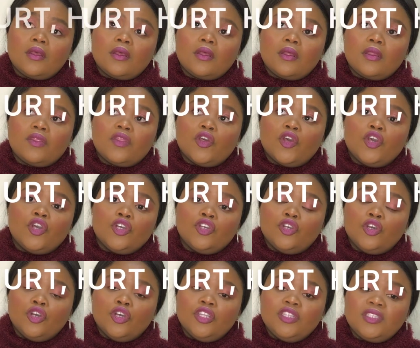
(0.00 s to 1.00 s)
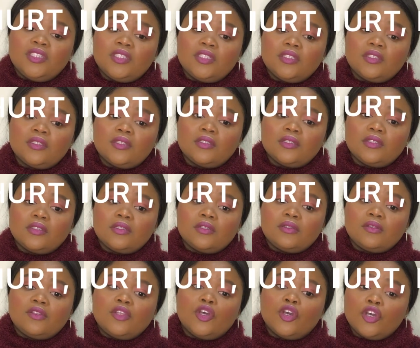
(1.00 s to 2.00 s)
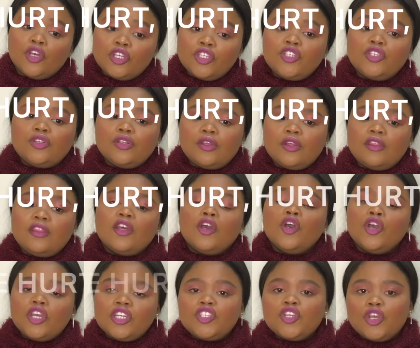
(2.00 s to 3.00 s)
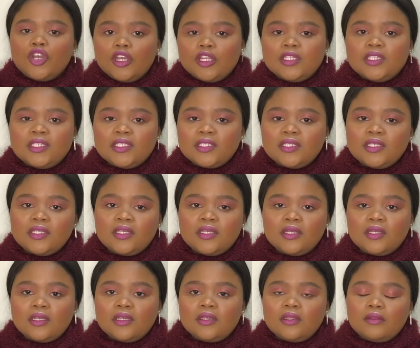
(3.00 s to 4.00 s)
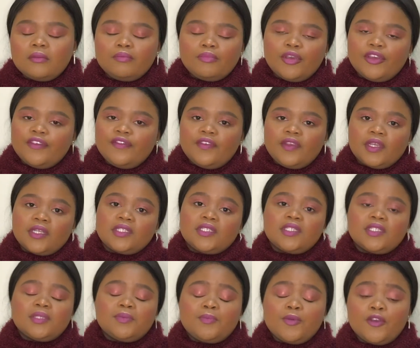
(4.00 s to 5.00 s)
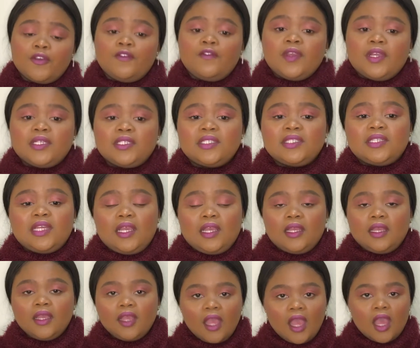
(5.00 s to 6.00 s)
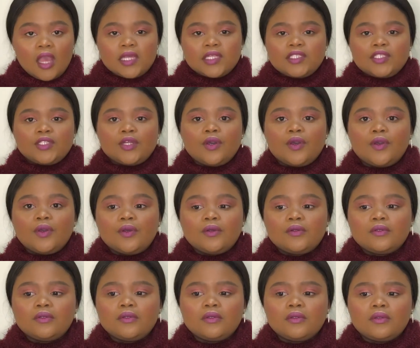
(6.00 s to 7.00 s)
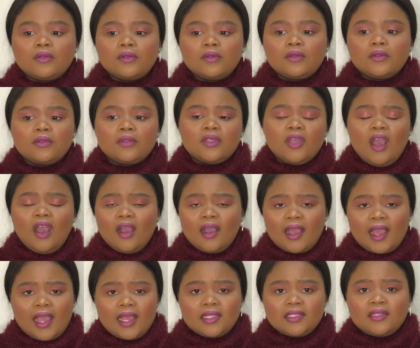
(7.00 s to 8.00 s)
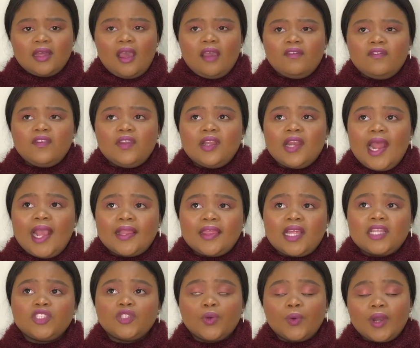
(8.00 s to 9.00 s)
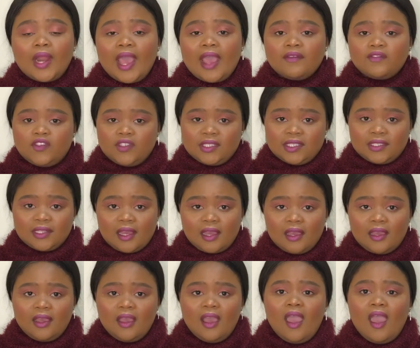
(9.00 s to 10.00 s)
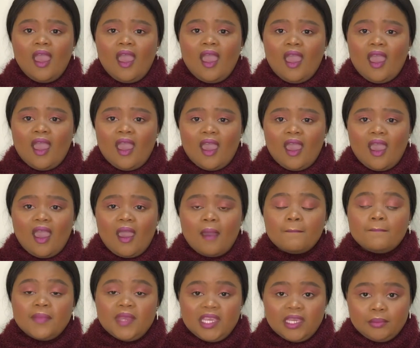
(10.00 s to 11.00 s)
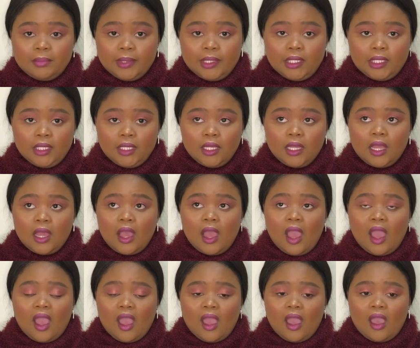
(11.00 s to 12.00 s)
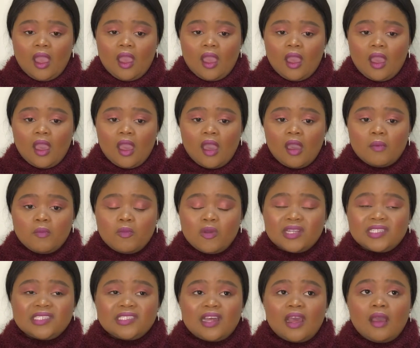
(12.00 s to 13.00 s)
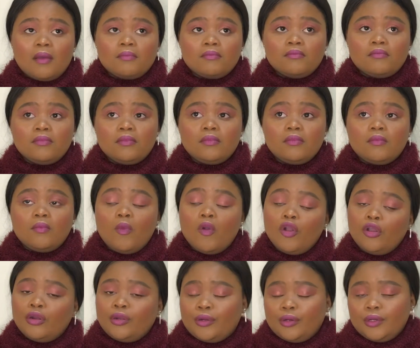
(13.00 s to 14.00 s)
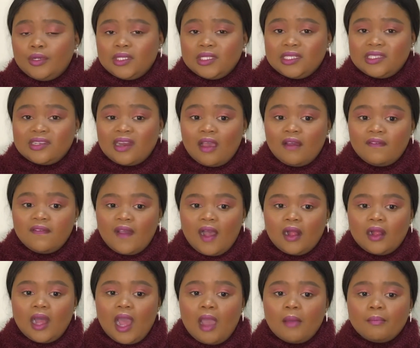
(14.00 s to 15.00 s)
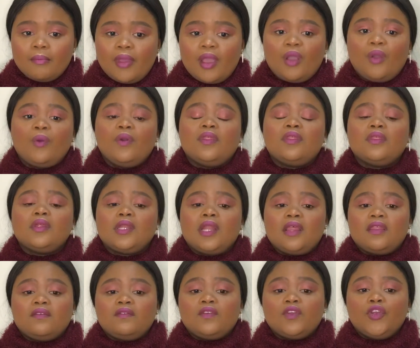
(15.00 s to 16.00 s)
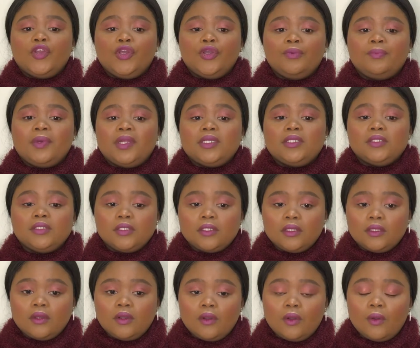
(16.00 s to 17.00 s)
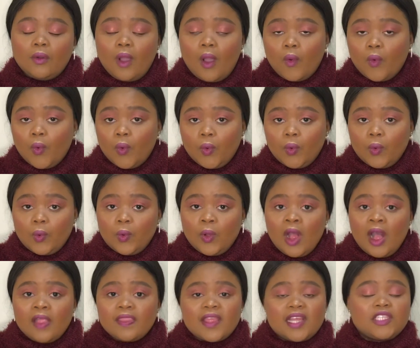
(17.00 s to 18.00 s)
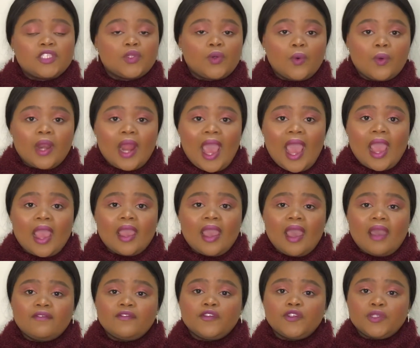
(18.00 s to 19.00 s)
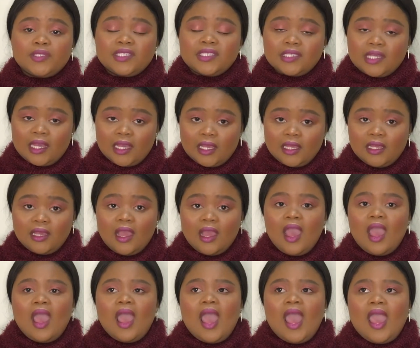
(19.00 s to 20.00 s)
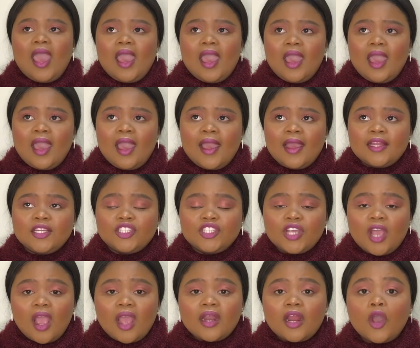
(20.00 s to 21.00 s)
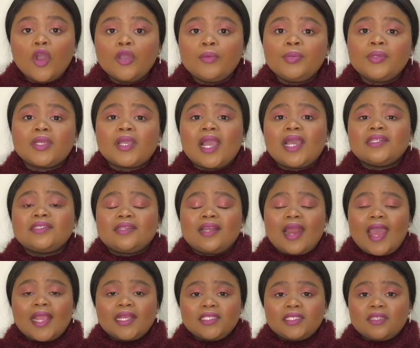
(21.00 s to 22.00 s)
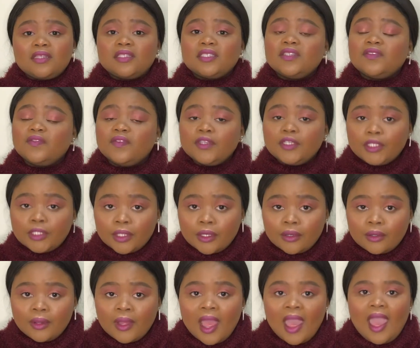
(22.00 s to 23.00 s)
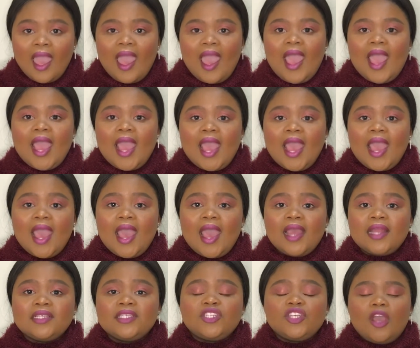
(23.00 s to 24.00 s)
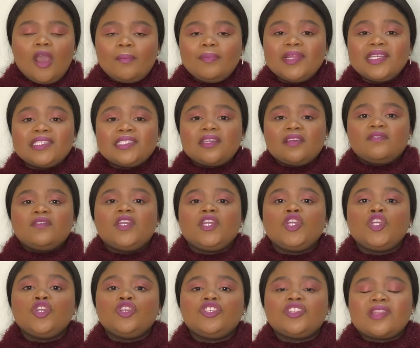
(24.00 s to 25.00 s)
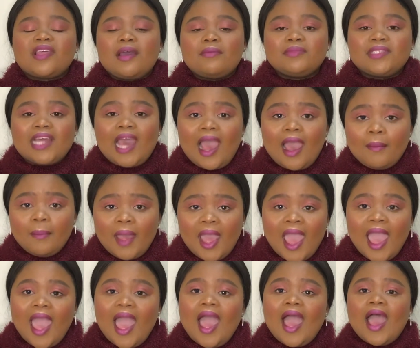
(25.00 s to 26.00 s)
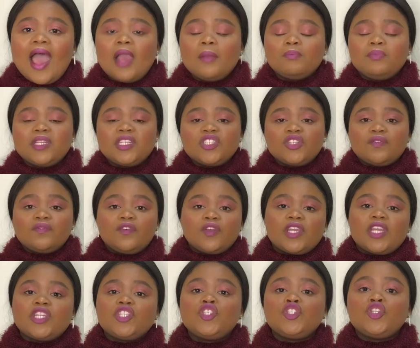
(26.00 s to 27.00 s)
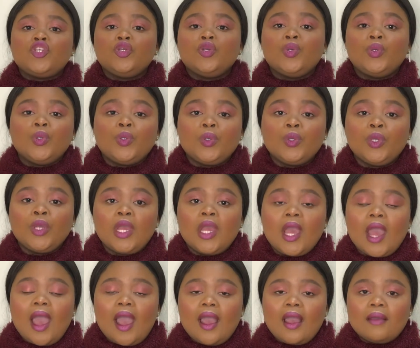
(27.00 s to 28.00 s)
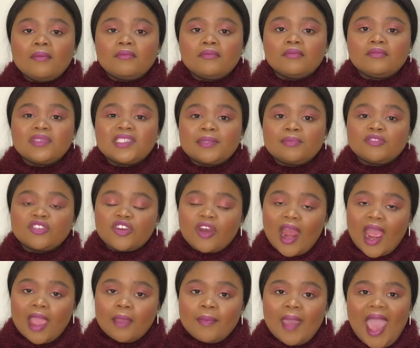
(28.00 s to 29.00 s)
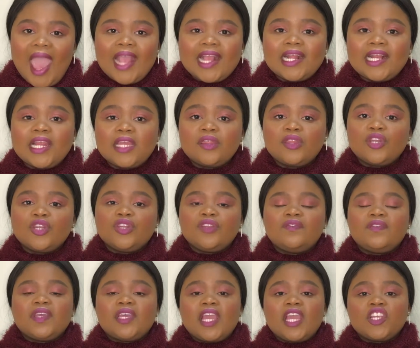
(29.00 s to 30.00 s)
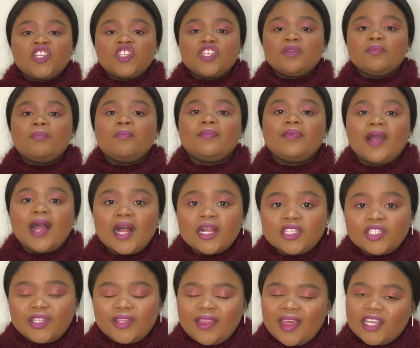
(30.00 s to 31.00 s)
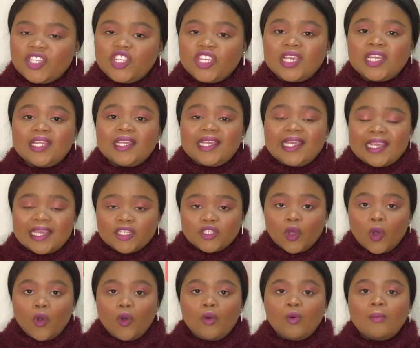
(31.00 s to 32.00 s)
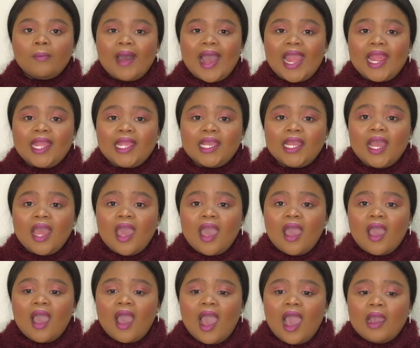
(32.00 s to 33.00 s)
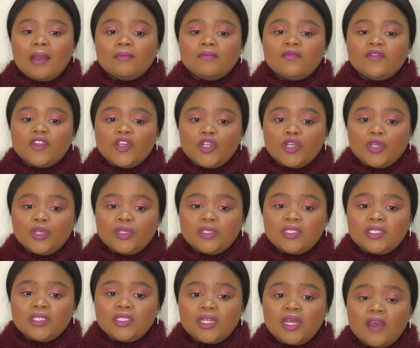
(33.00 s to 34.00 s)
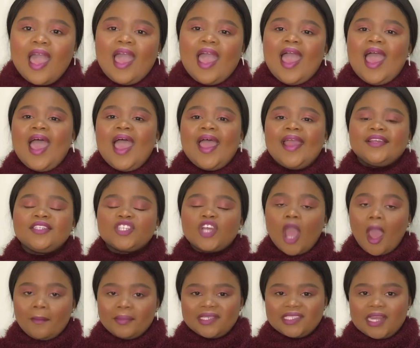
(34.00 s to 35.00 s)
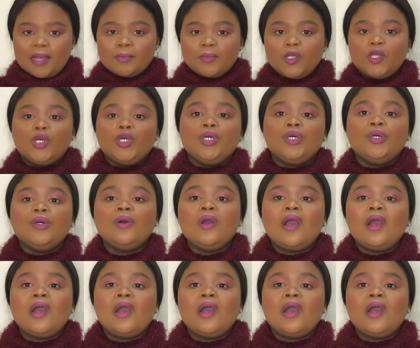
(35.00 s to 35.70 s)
the hurt hurts, the hurt hurts. Perfect saying. So yeah guys, I feel like that's all I have to say. Maybe once I'm more grown and stuff, I'll come back with another video, but that's all I have to say. And yeah, and I hope you guys liked this video, and yeah, please give it a huge thumbs up, and please don't forget to subscribe and click the notification bell so that you can get all my videos, and comment down below